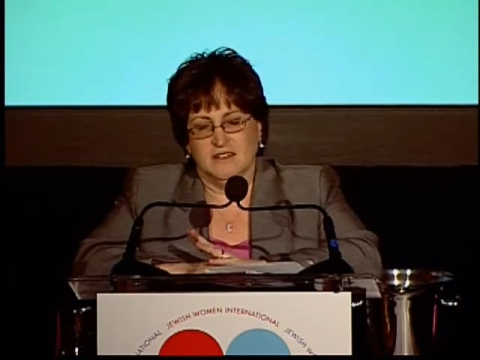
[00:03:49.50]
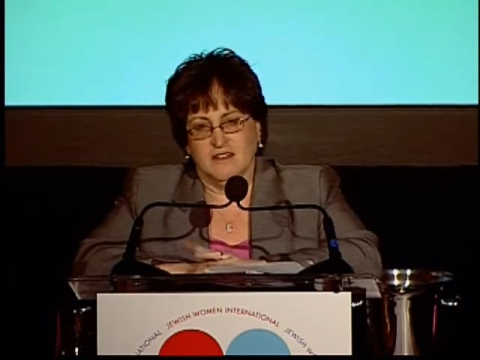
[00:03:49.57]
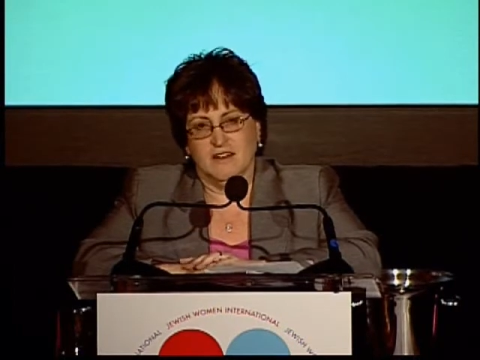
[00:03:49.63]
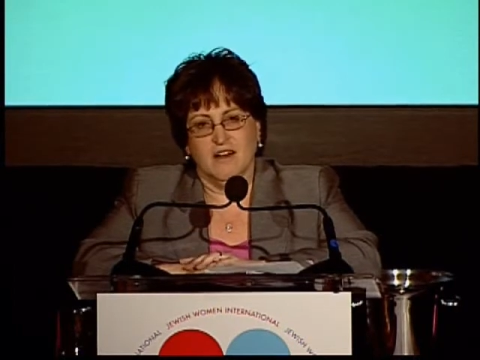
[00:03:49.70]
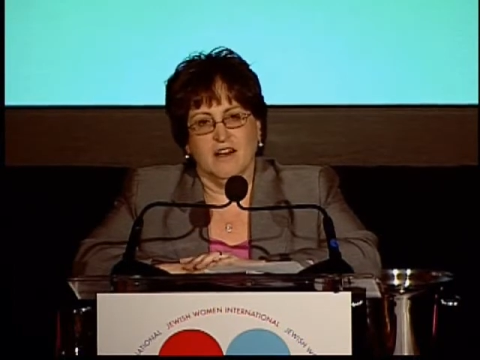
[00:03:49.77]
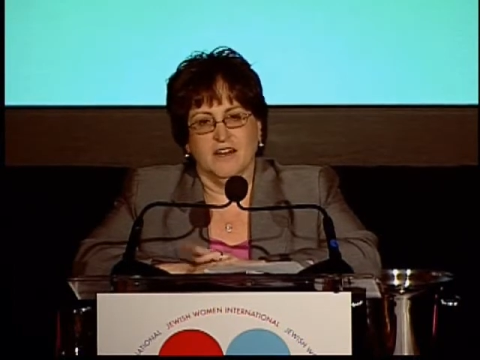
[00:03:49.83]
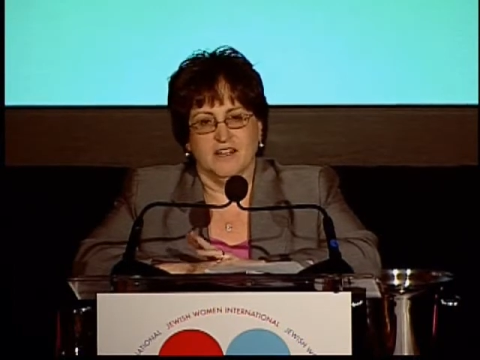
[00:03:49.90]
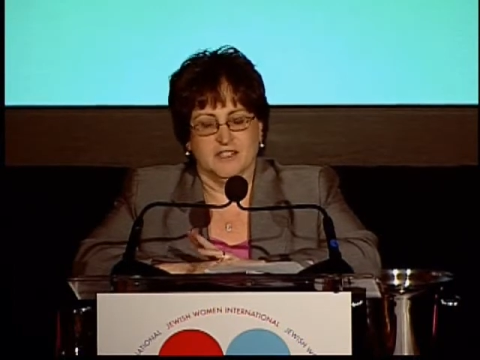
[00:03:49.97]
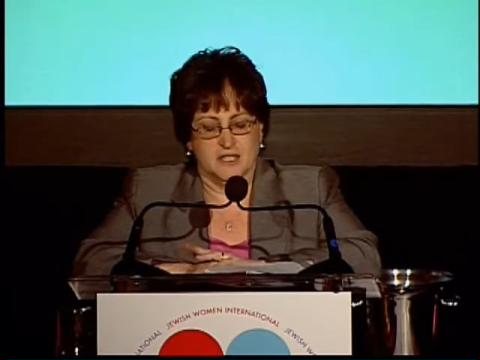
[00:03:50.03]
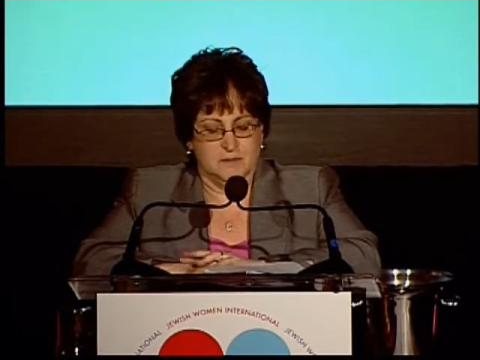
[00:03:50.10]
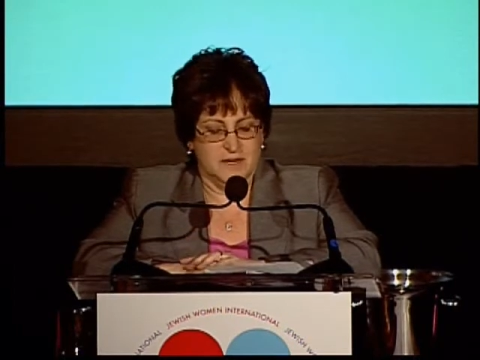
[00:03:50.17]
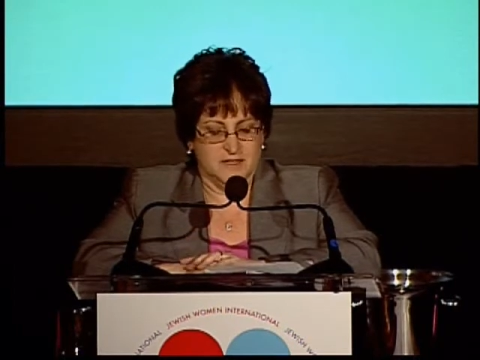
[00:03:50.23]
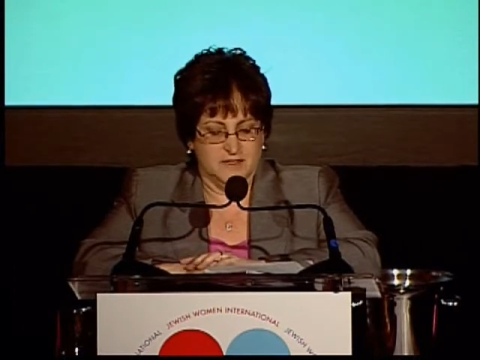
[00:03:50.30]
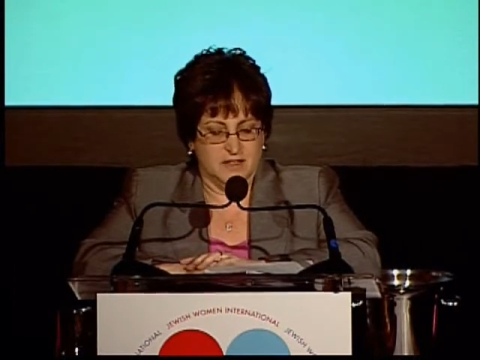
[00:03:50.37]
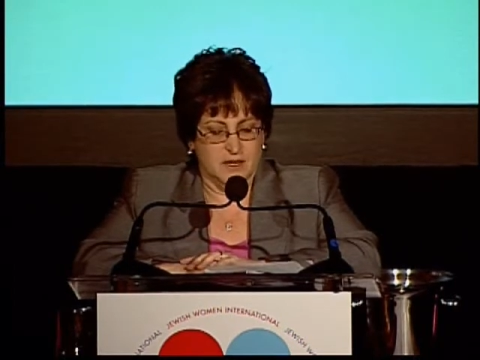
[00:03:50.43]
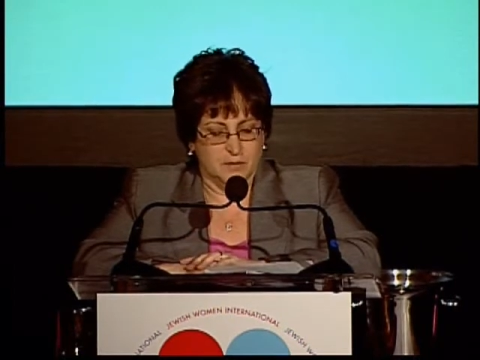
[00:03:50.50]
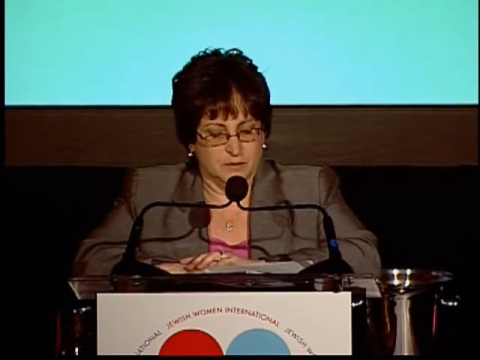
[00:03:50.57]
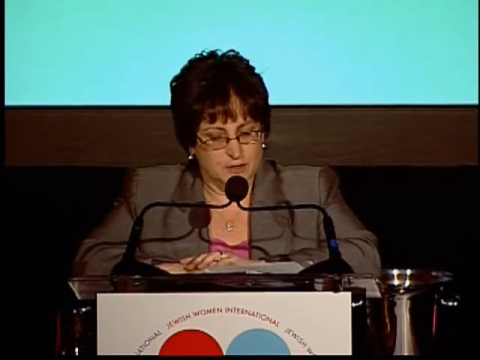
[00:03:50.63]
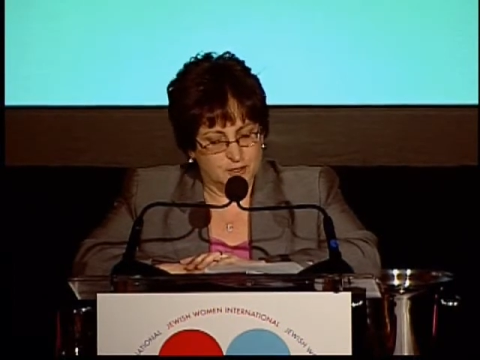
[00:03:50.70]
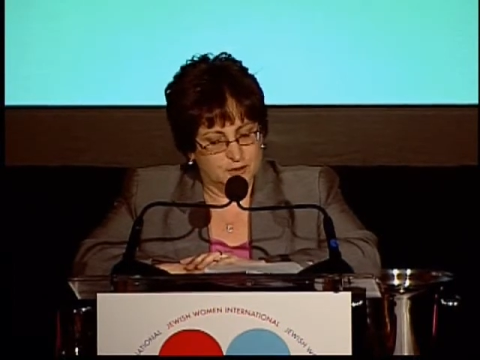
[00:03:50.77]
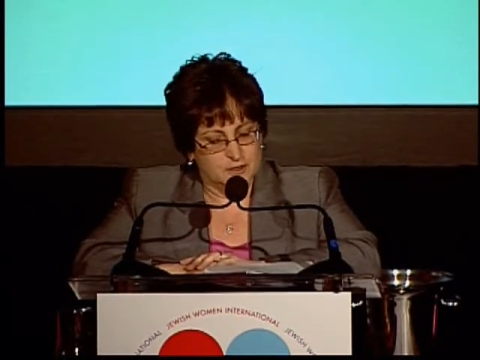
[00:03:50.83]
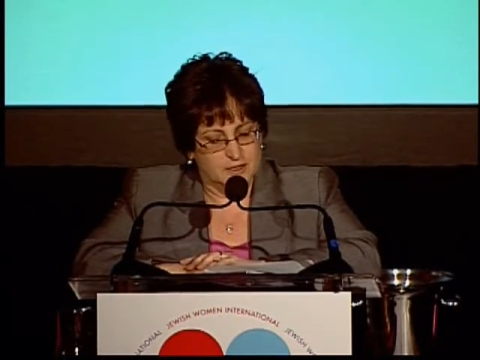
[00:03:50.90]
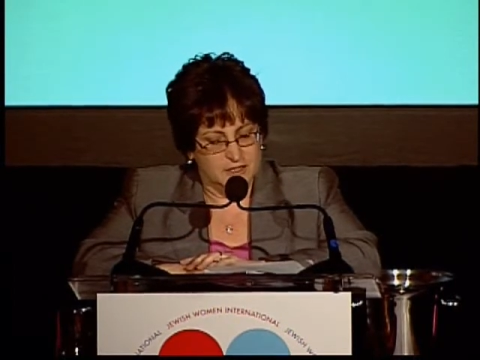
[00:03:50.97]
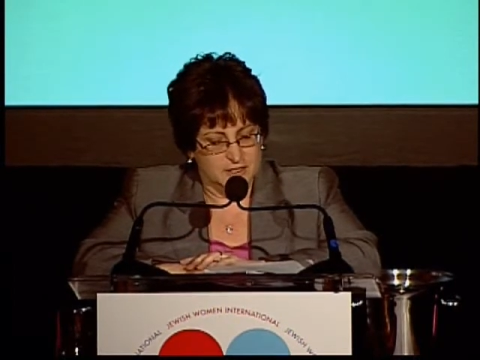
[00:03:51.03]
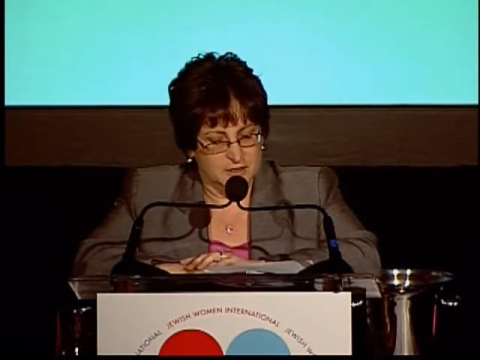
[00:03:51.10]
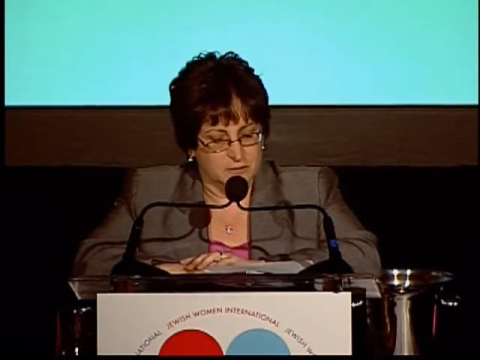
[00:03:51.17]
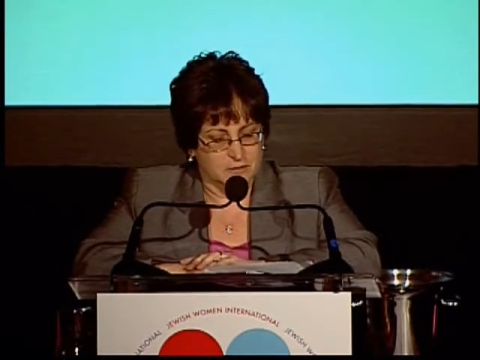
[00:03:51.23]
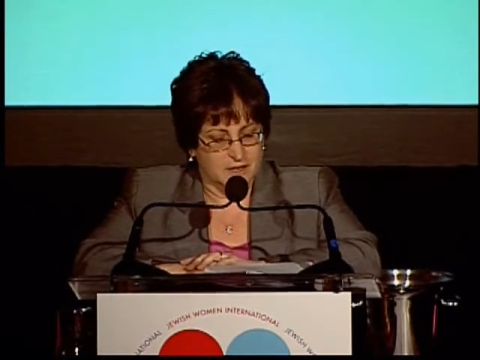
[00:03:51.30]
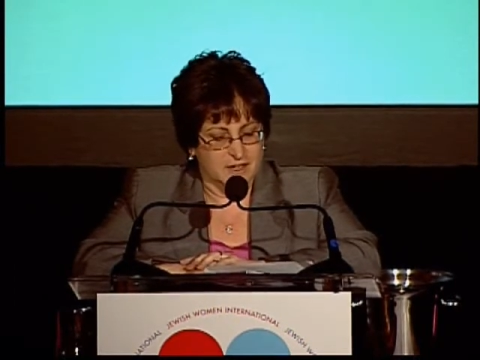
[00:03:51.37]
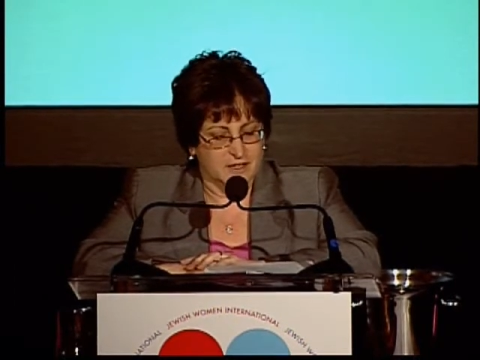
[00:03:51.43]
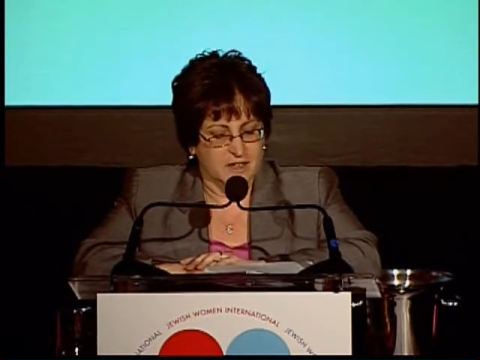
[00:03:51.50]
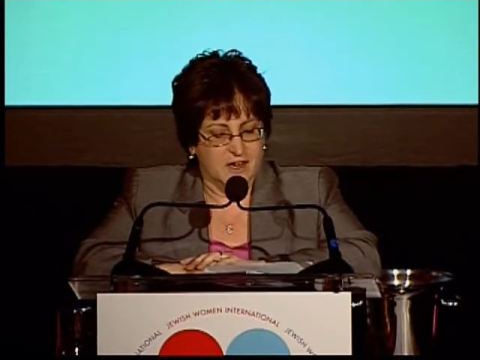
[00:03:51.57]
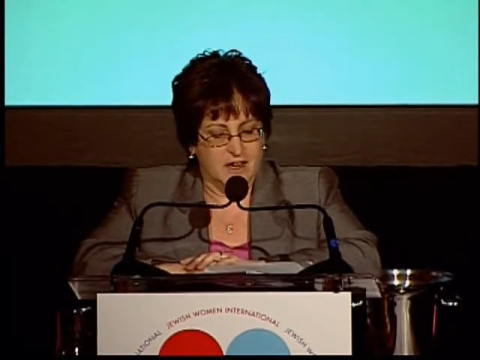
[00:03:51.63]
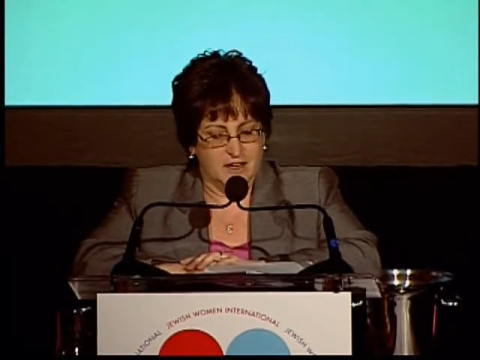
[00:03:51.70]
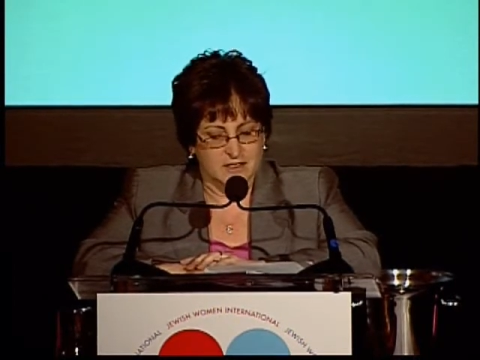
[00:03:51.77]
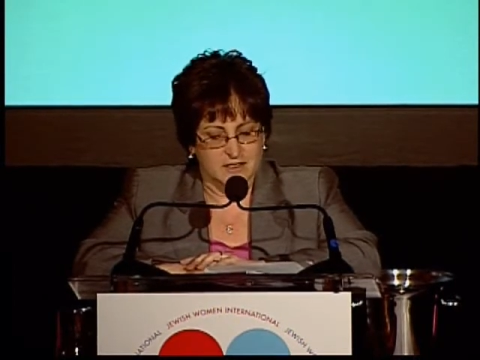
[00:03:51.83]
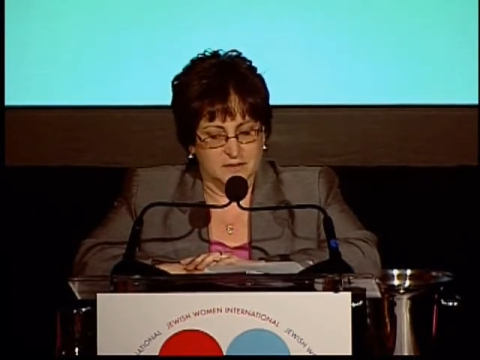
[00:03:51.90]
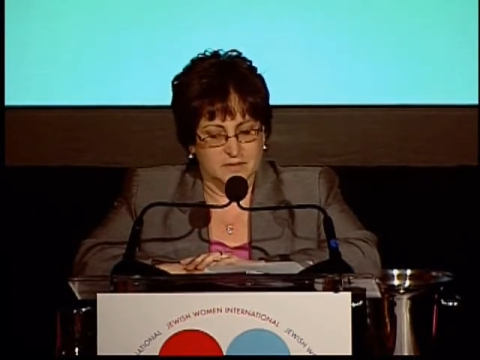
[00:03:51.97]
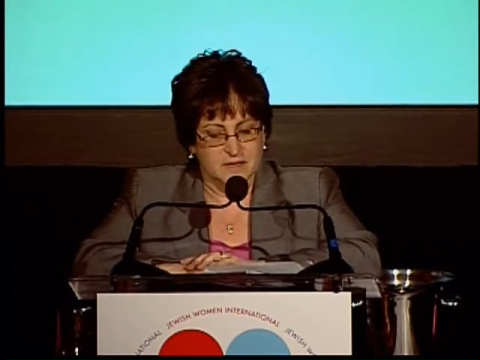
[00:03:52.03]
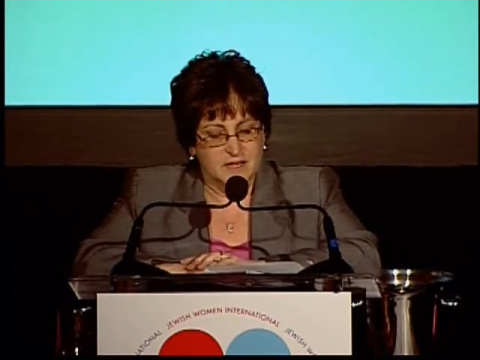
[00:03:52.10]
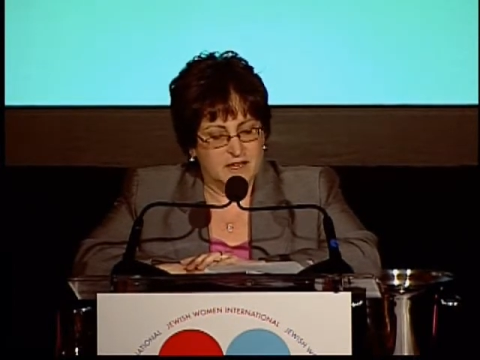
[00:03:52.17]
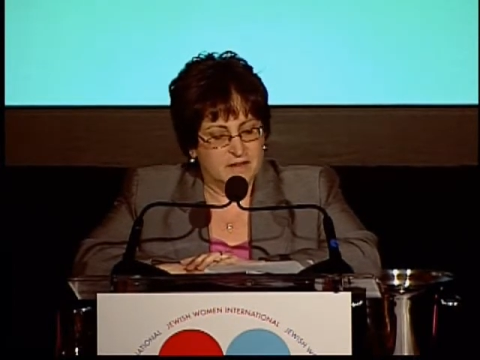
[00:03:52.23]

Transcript: unexpected opportunity to write a column,